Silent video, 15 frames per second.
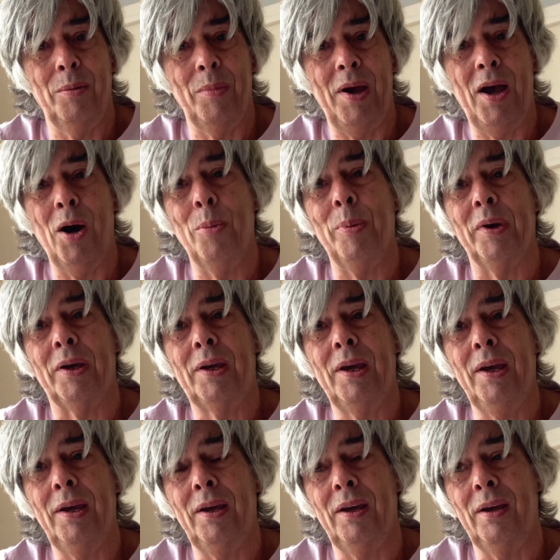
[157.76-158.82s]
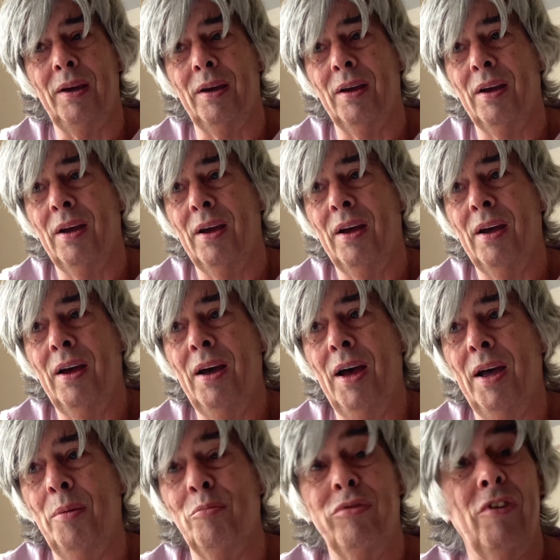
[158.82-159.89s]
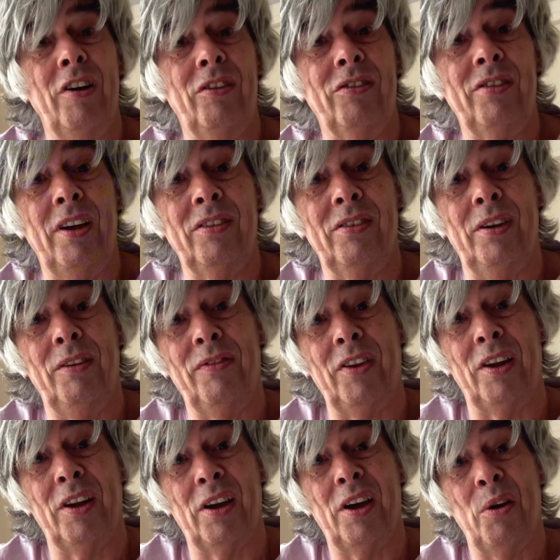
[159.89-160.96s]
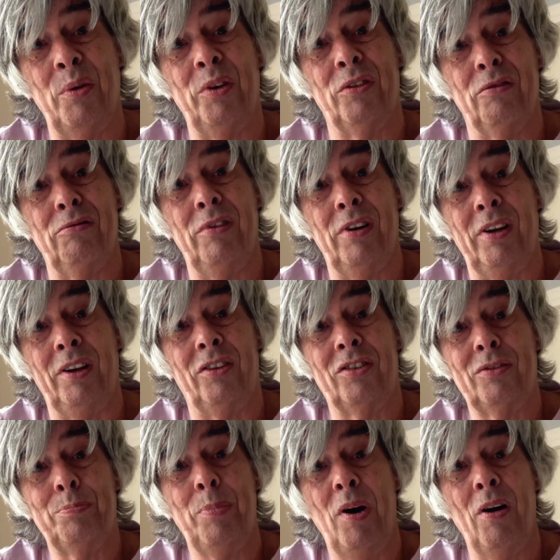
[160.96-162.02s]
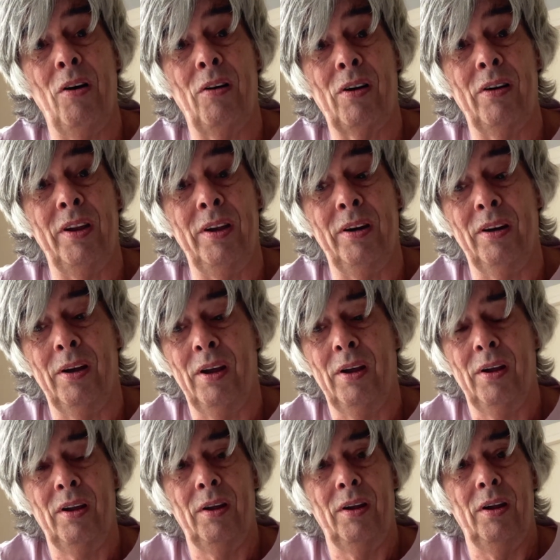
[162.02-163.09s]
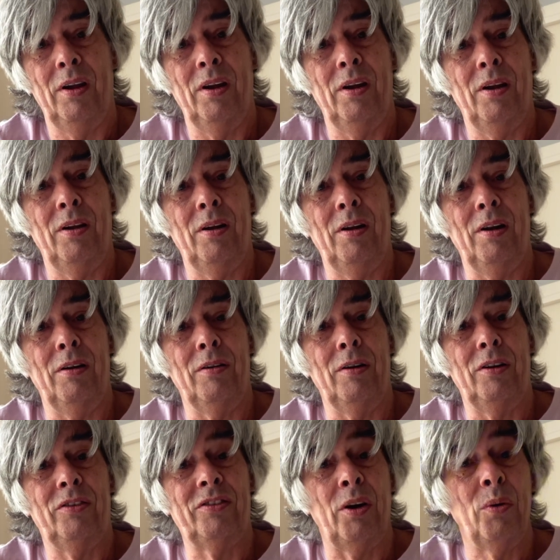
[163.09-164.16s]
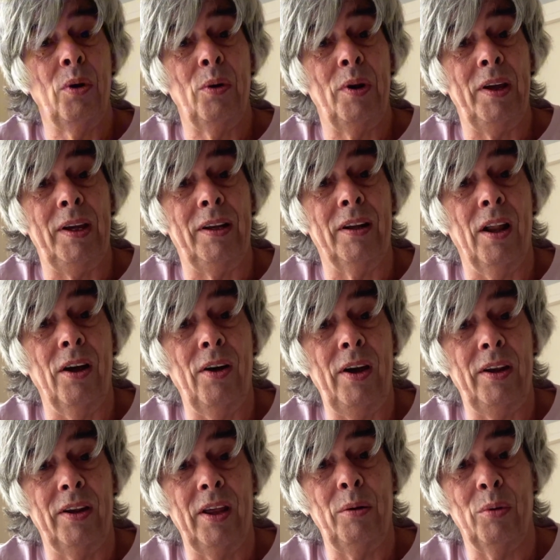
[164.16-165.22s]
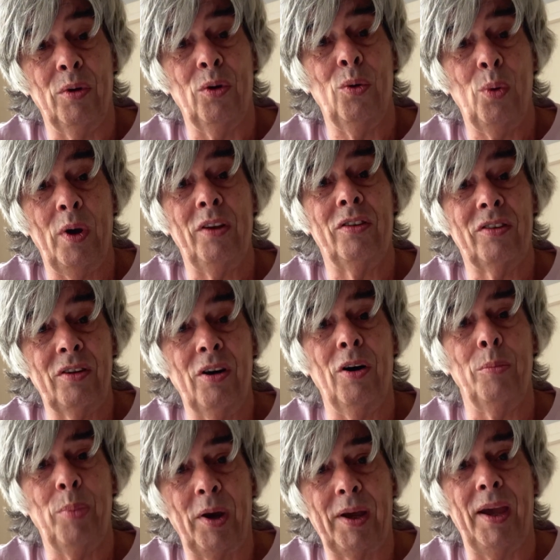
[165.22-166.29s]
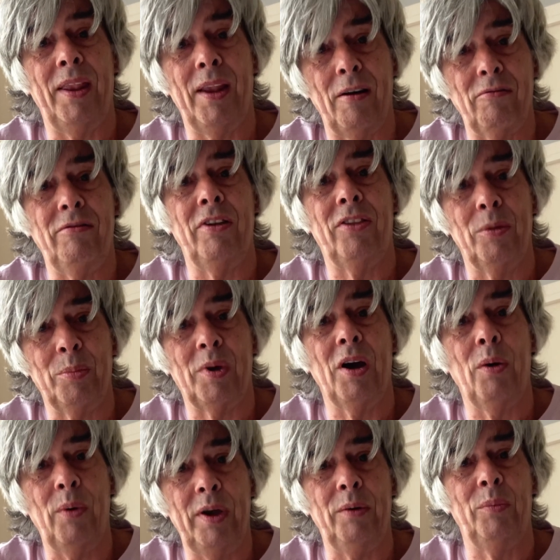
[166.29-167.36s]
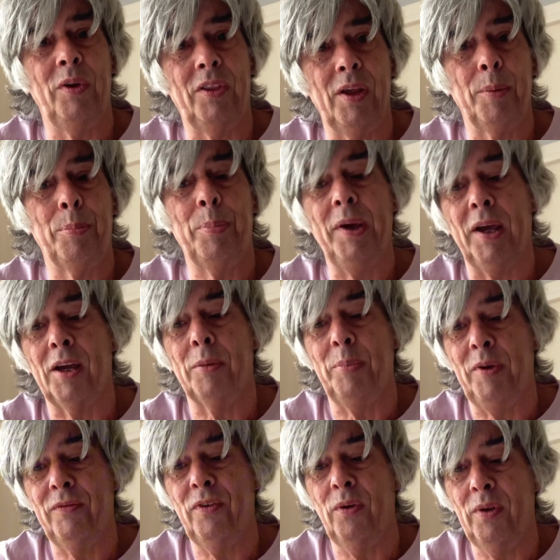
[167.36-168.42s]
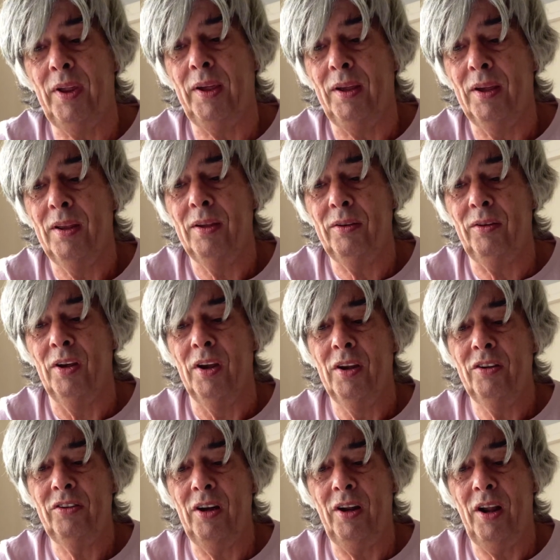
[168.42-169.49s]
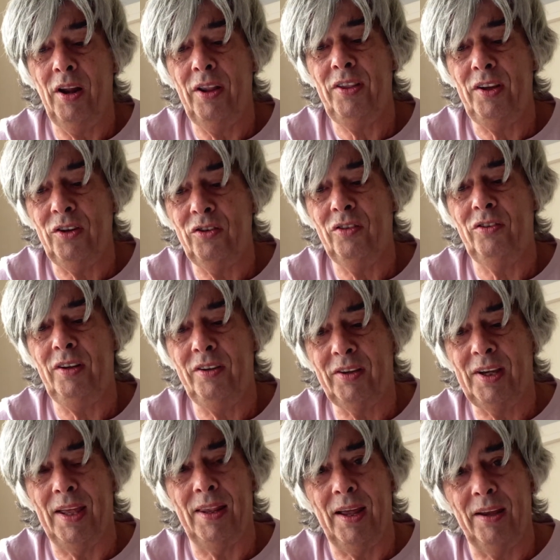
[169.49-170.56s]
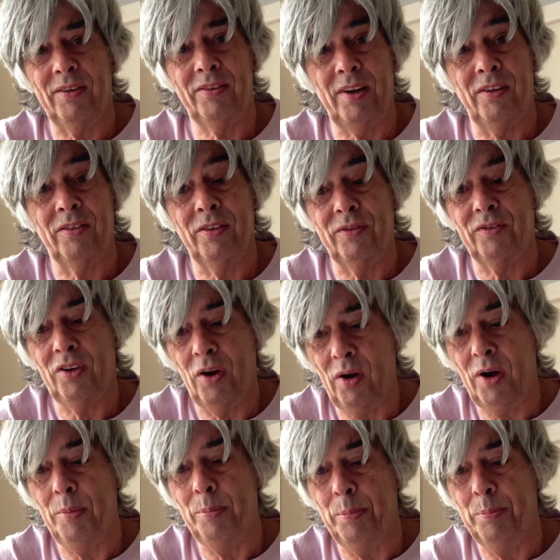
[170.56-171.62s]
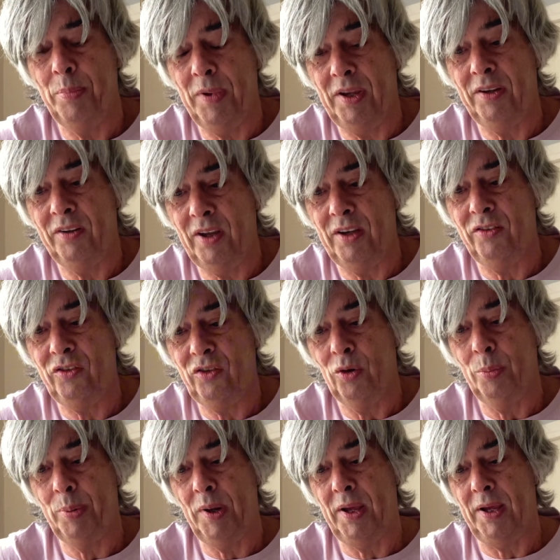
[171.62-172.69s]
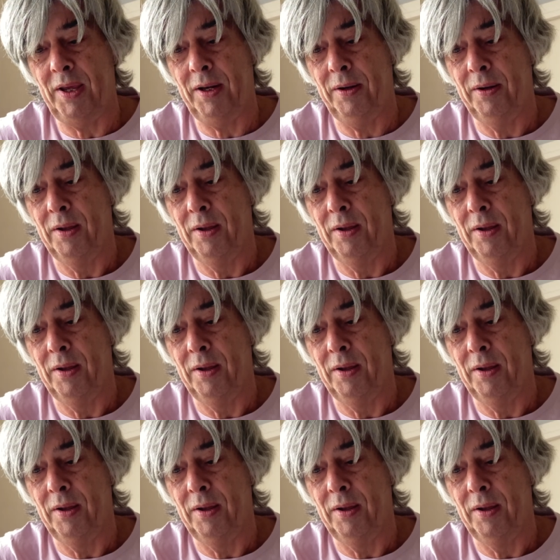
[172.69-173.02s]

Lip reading: Albert King and Brian Sutton, if they can go into really sparkling solo lead line, they will always start by getting that rhythm going with their pick before and I think you just need to get that sense of time into your playing.